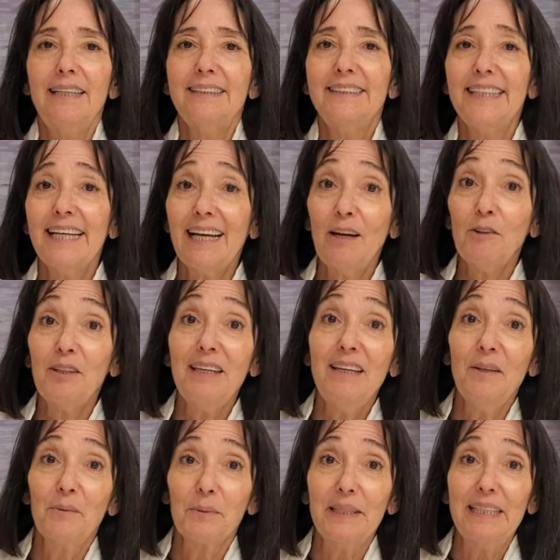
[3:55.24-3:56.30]
Check out the
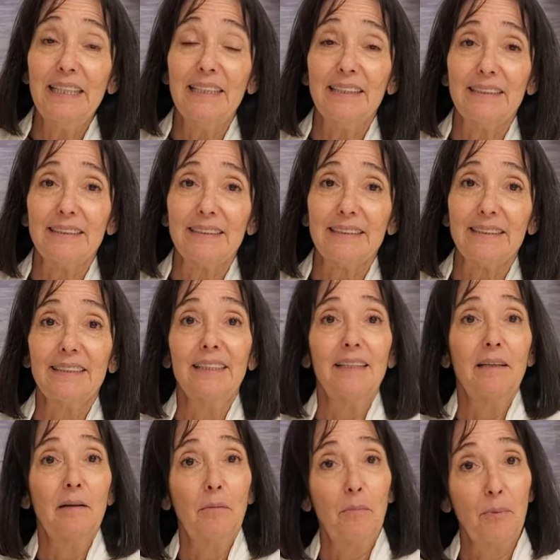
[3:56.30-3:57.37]
ingredient list.
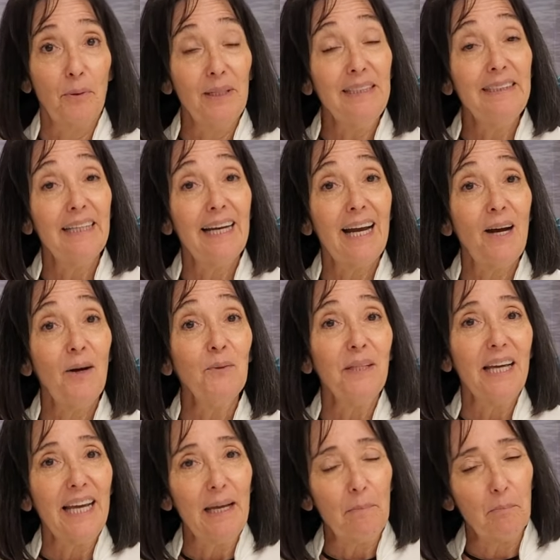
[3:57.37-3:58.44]
Print it
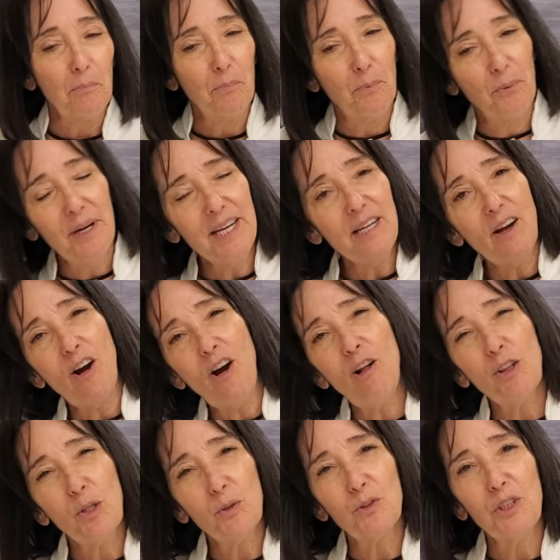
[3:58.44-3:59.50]
out and bring all those